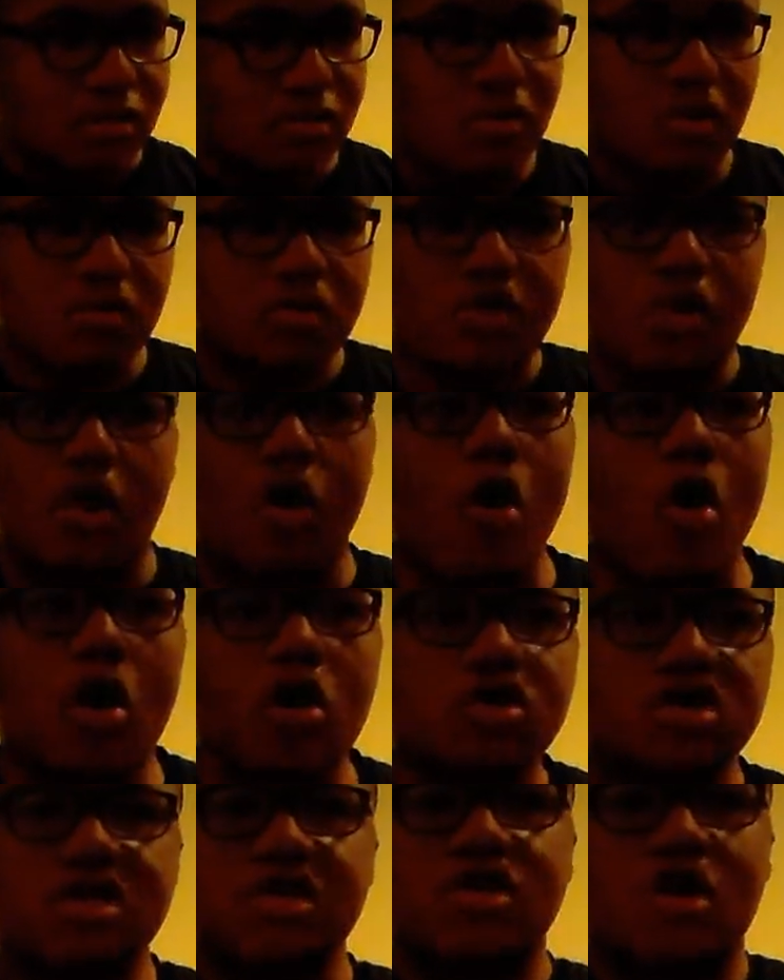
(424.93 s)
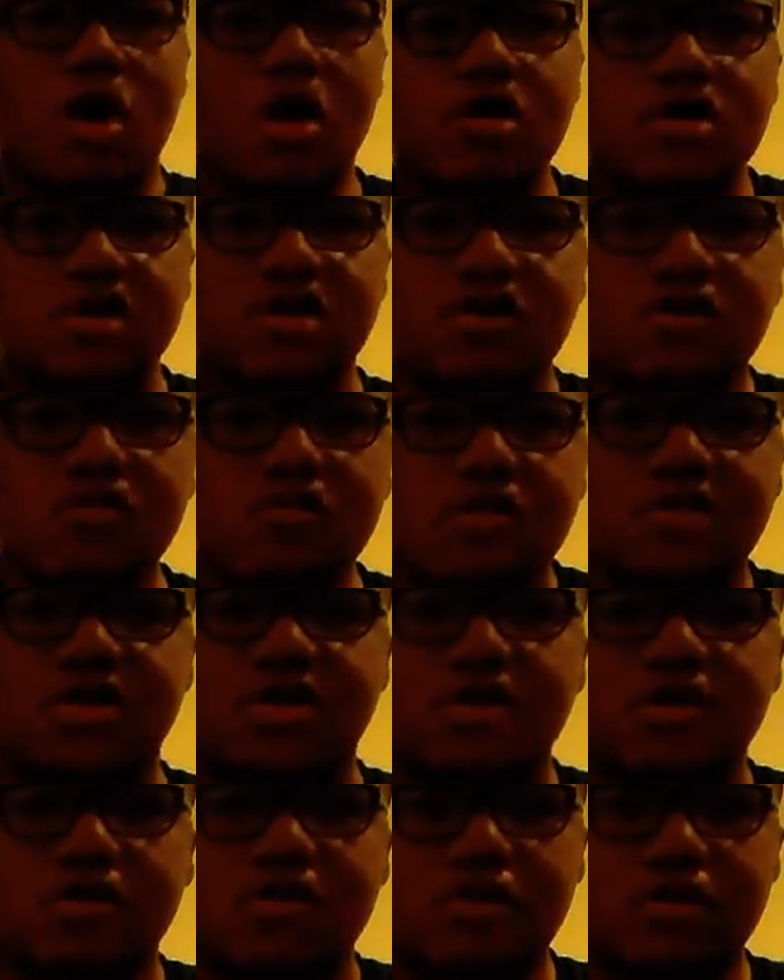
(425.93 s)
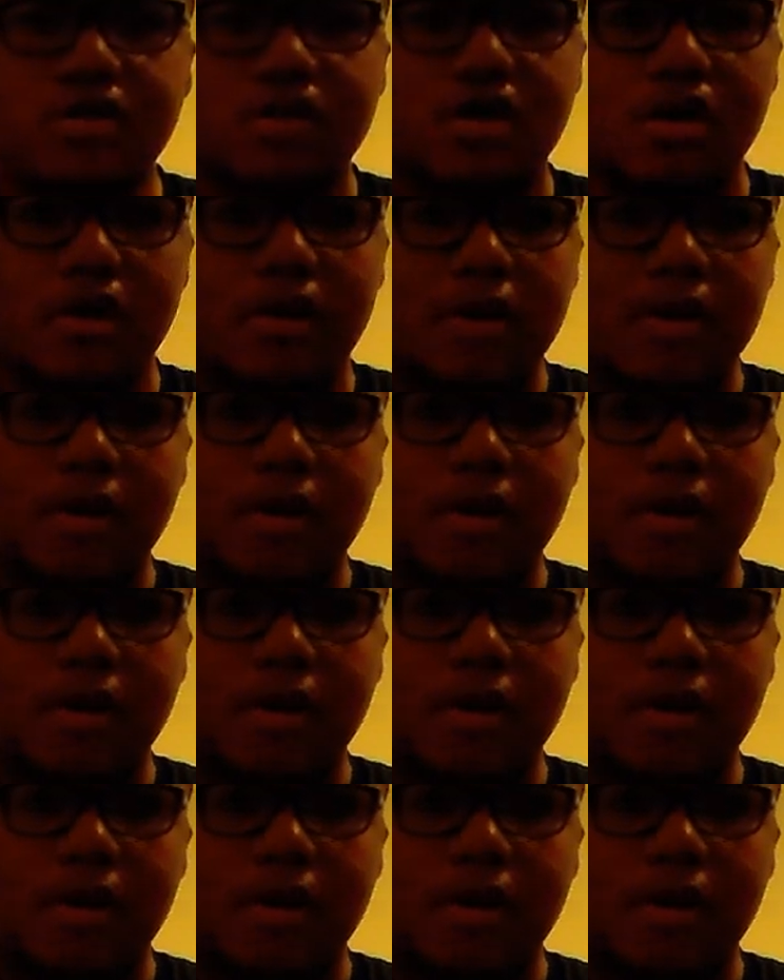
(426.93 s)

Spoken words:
They're all just cartoons, dude.